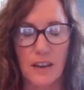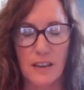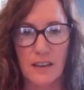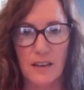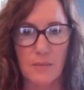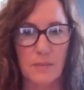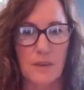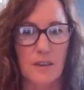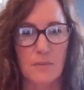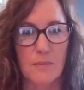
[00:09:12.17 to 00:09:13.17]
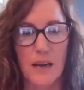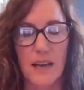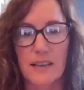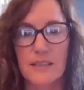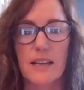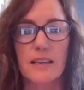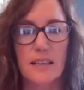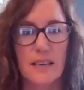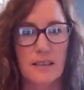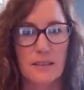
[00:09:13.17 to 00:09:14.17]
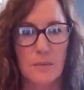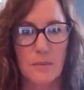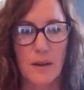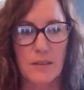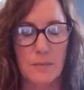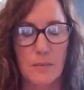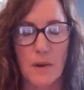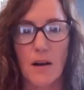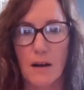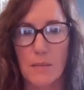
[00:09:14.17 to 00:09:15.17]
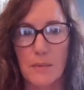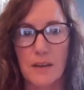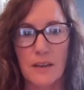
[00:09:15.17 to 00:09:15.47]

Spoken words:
my identity as a mom.